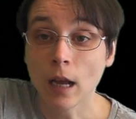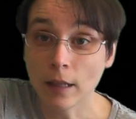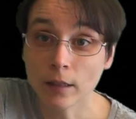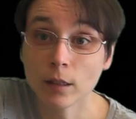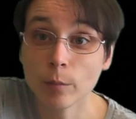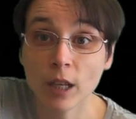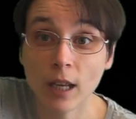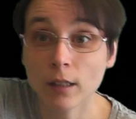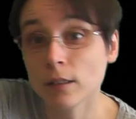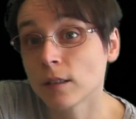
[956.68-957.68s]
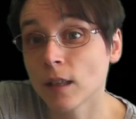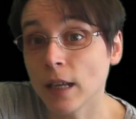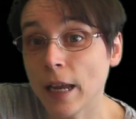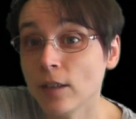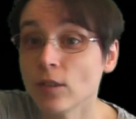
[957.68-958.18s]
And the something else
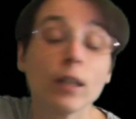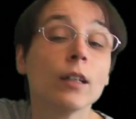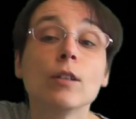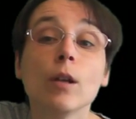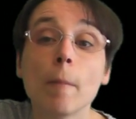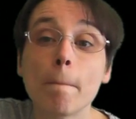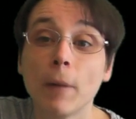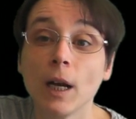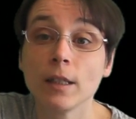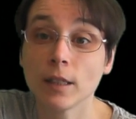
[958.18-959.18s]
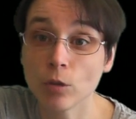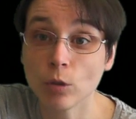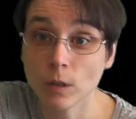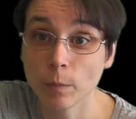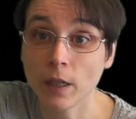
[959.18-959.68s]
that entered my
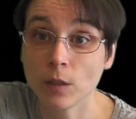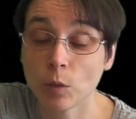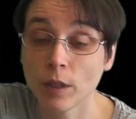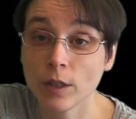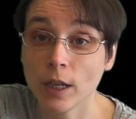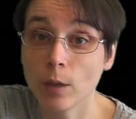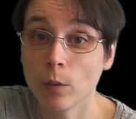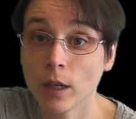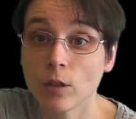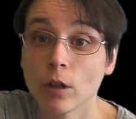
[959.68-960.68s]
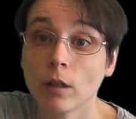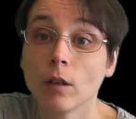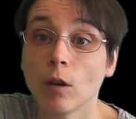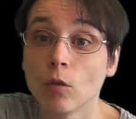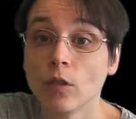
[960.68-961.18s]
central space one day when I turn
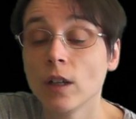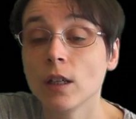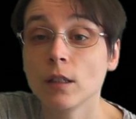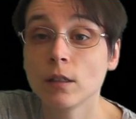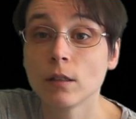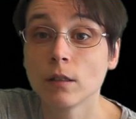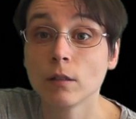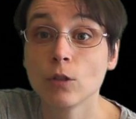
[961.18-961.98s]
it over is